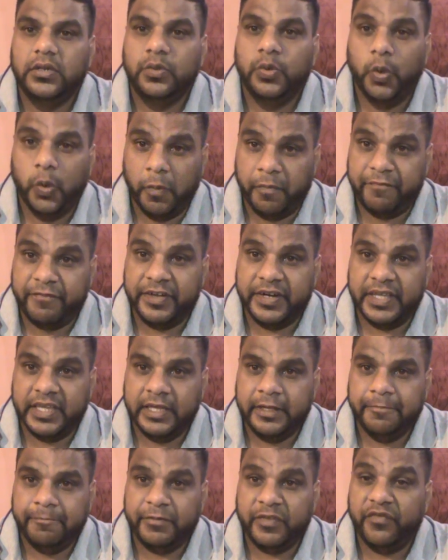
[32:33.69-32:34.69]

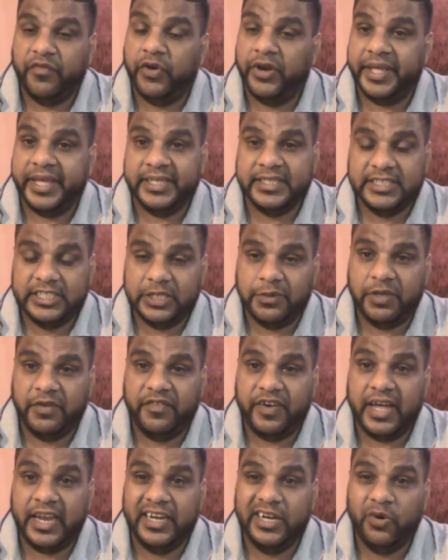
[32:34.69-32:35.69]
Hopefully. If all you see me
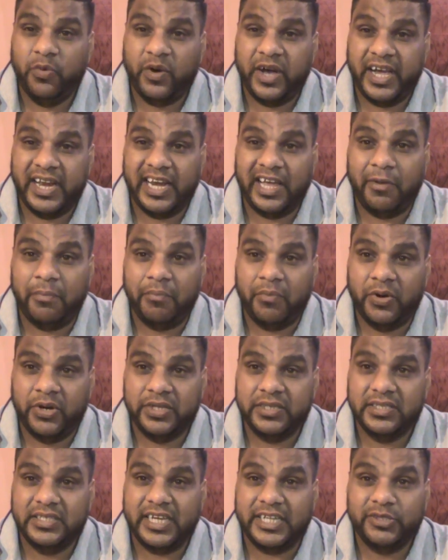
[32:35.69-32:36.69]
for a little while. A
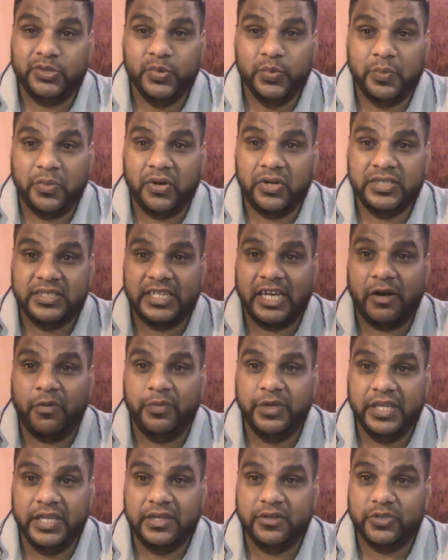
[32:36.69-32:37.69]
month or 2 months or a
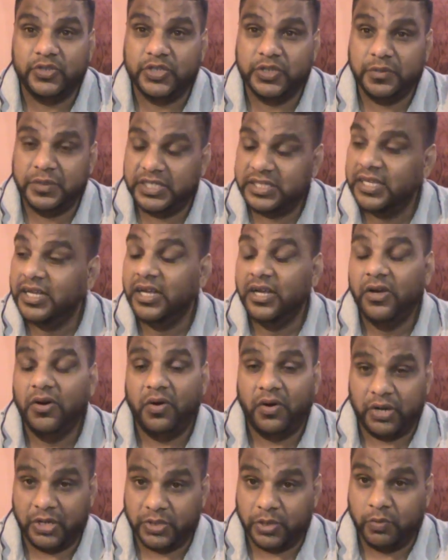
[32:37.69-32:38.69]
week or 3 weeks.
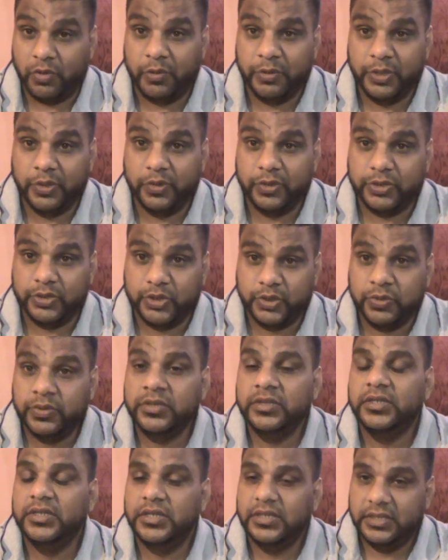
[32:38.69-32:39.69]
All you know what we're going
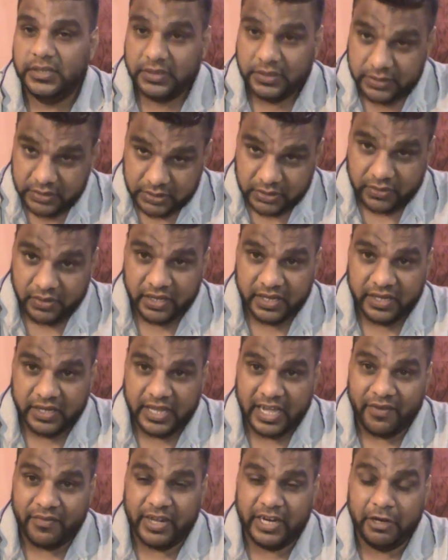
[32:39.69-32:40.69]
through. So let
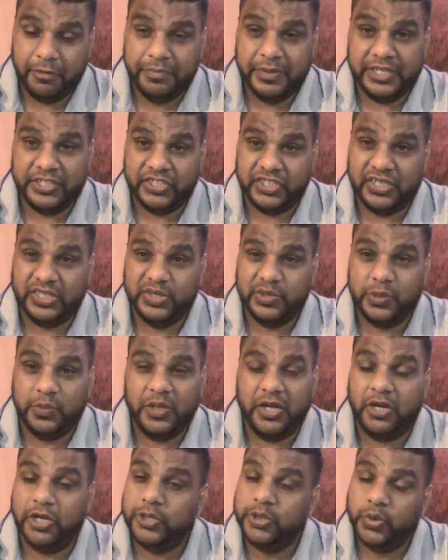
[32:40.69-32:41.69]
have a little patience with me.
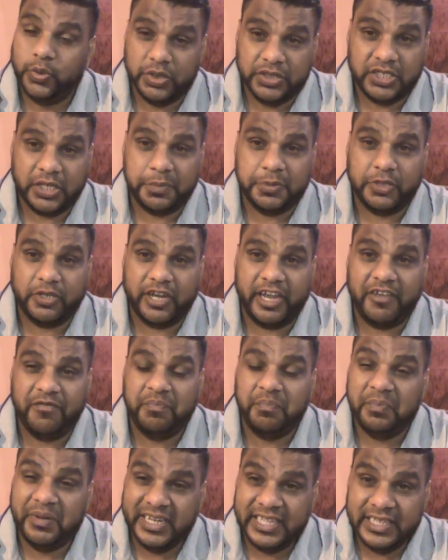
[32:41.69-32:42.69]
All do
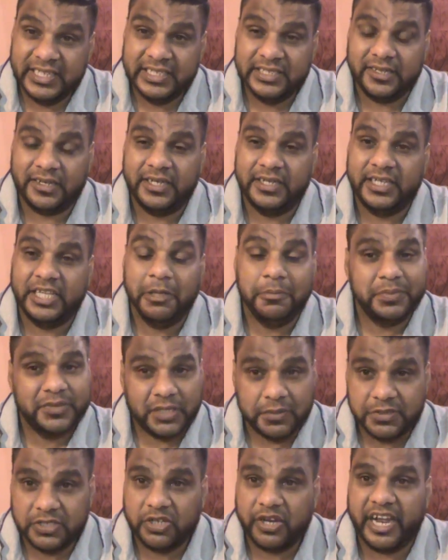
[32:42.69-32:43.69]
subscribe, please. All keep
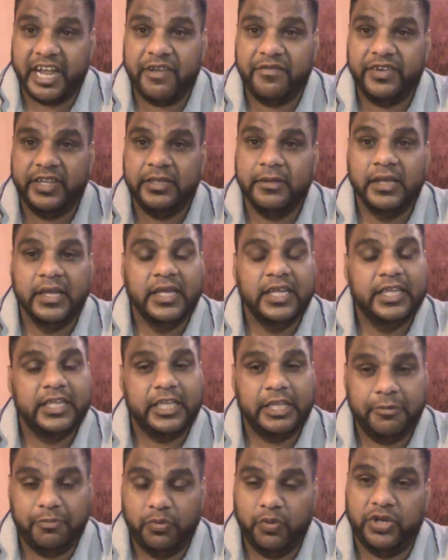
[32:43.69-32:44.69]
subscribing.
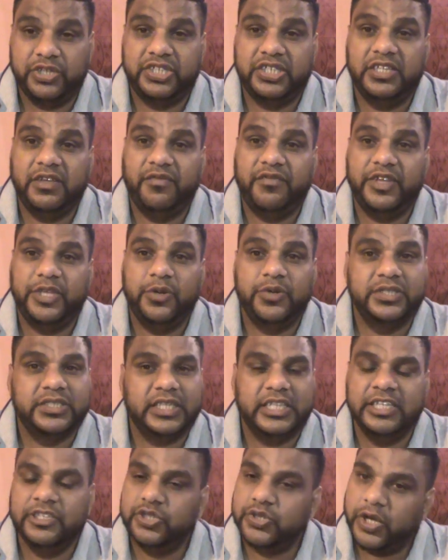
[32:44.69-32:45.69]
Keep watching the videos.
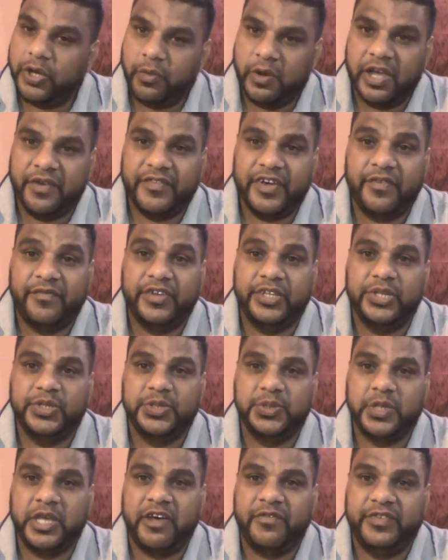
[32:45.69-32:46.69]
Enjoy whatever videos
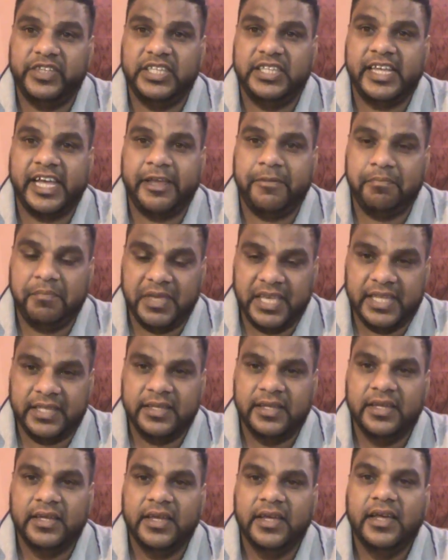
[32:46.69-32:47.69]
we have for the time
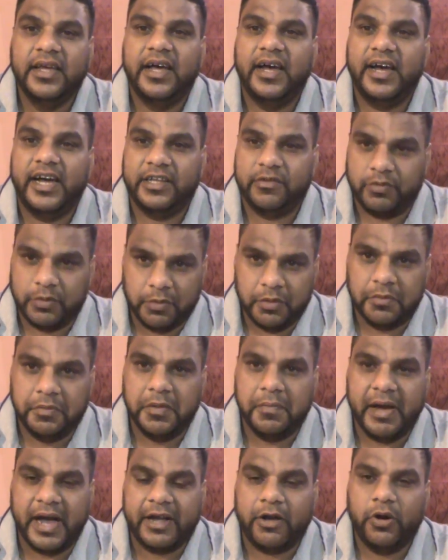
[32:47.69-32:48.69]
being. And we will be
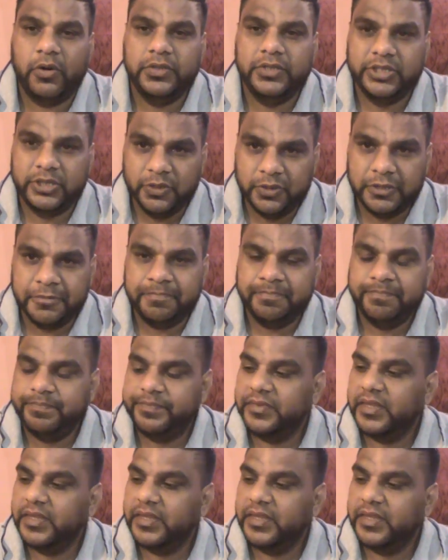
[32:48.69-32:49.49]
back out soon.